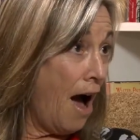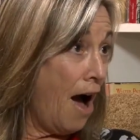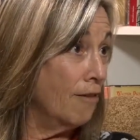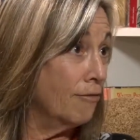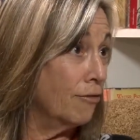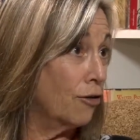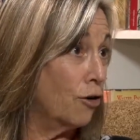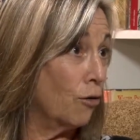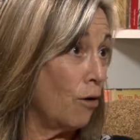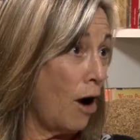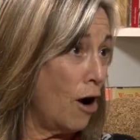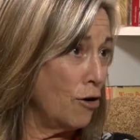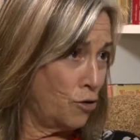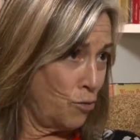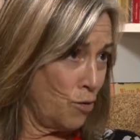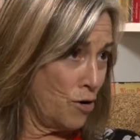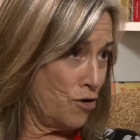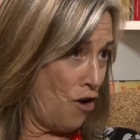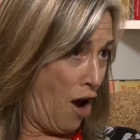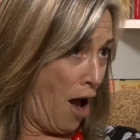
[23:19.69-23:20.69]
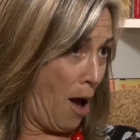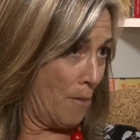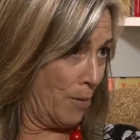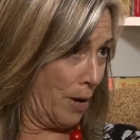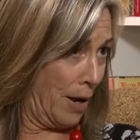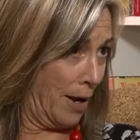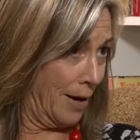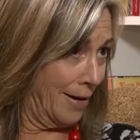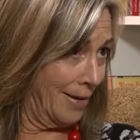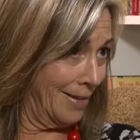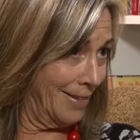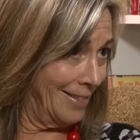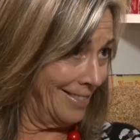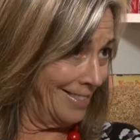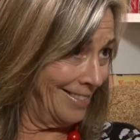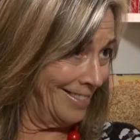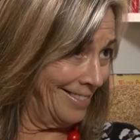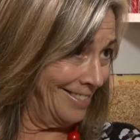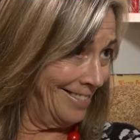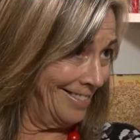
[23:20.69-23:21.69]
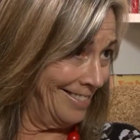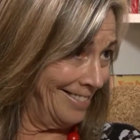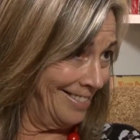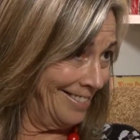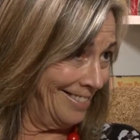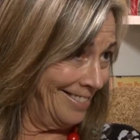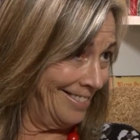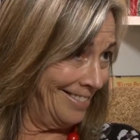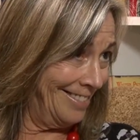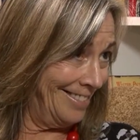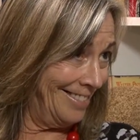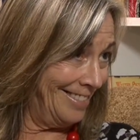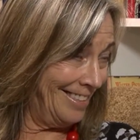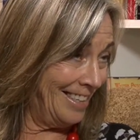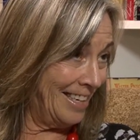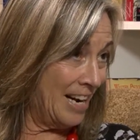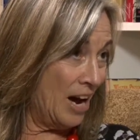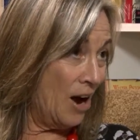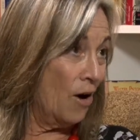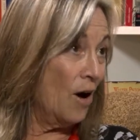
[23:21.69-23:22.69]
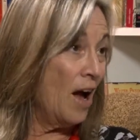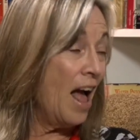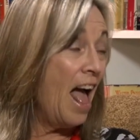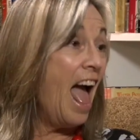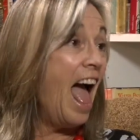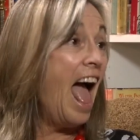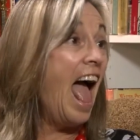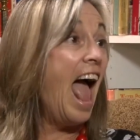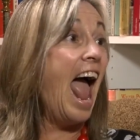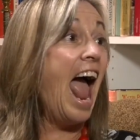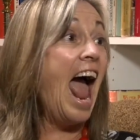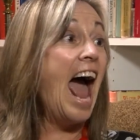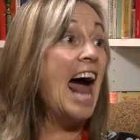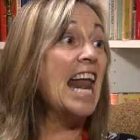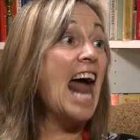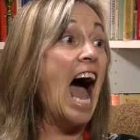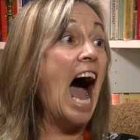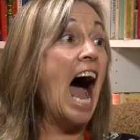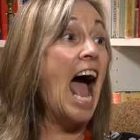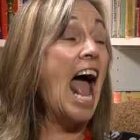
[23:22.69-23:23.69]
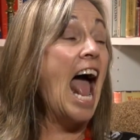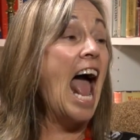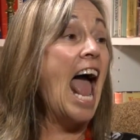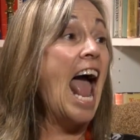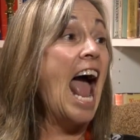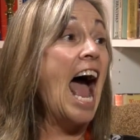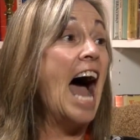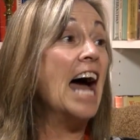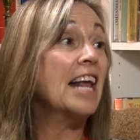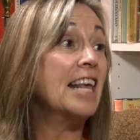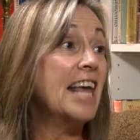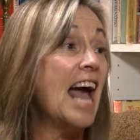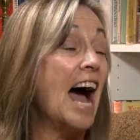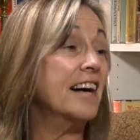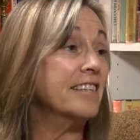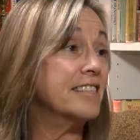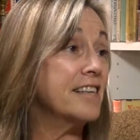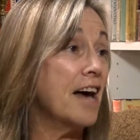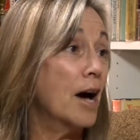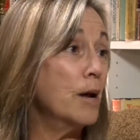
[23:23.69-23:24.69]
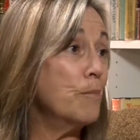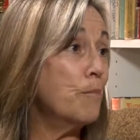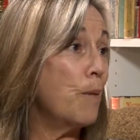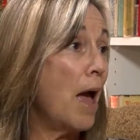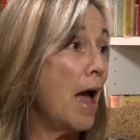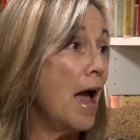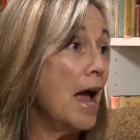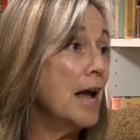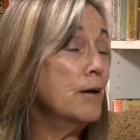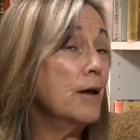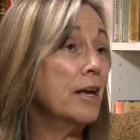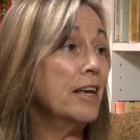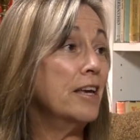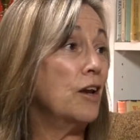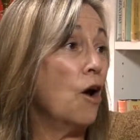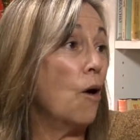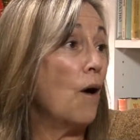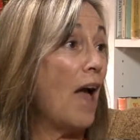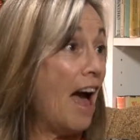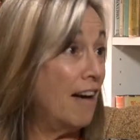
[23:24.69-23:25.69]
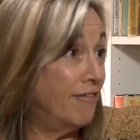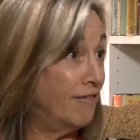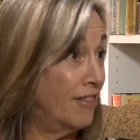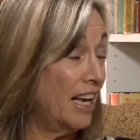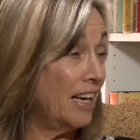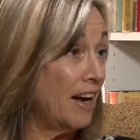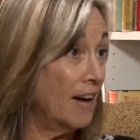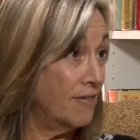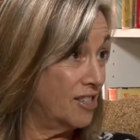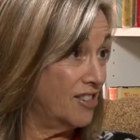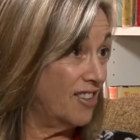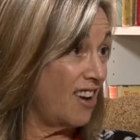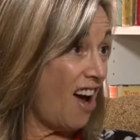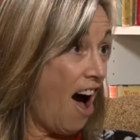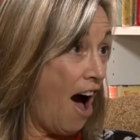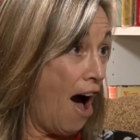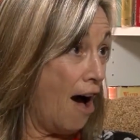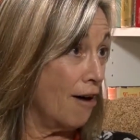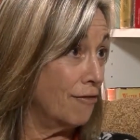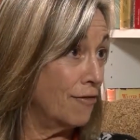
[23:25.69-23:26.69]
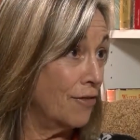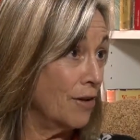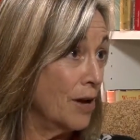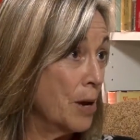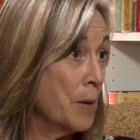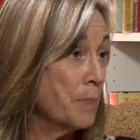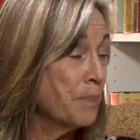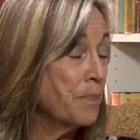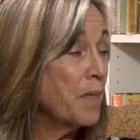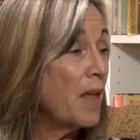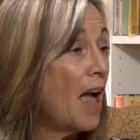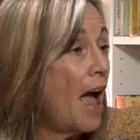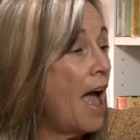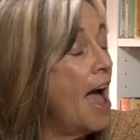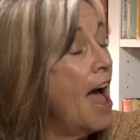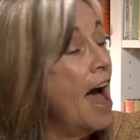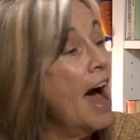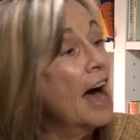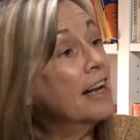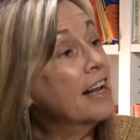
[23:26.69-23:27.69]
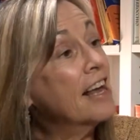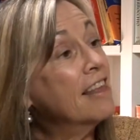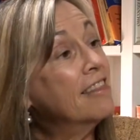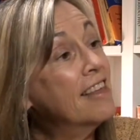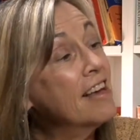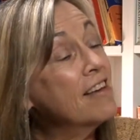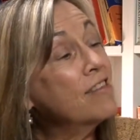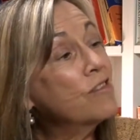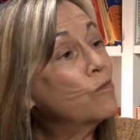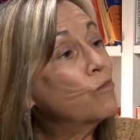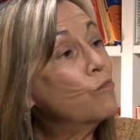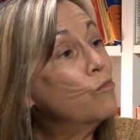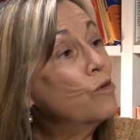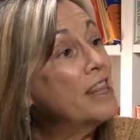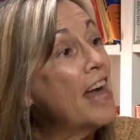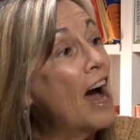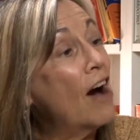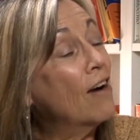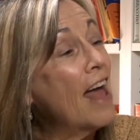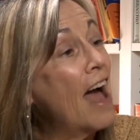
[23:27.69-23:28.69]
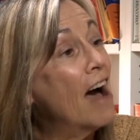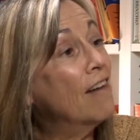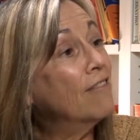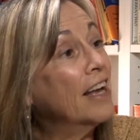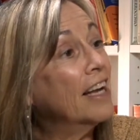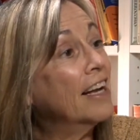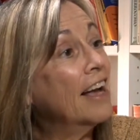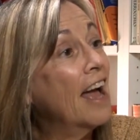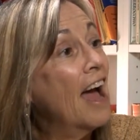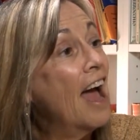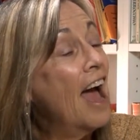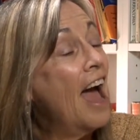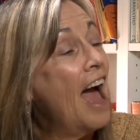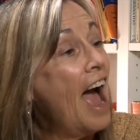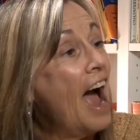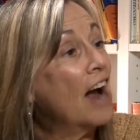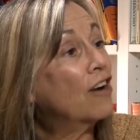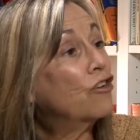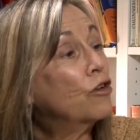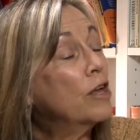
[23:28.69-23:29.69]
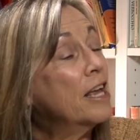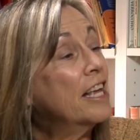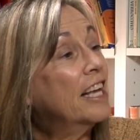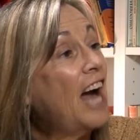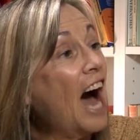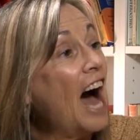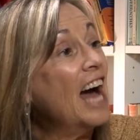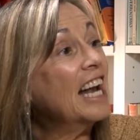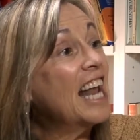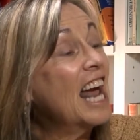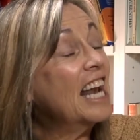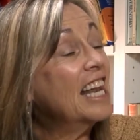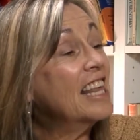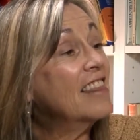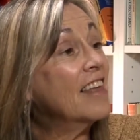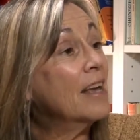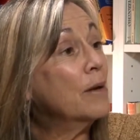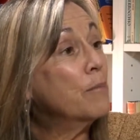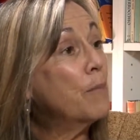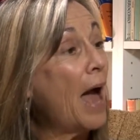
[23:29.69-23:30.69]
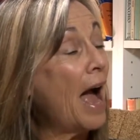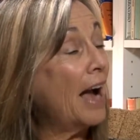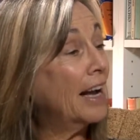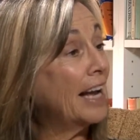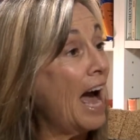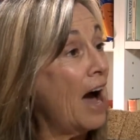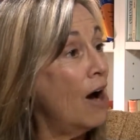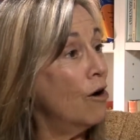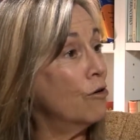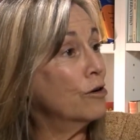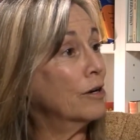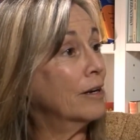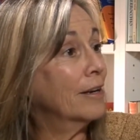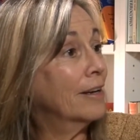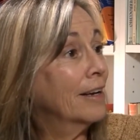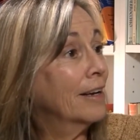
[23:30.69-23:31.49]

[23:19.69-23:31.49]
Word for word: of grocery shopping. you know, unpaid and, I, and yes, unpaid. You know, hefting of stuff, and this without having actually gotten anything back out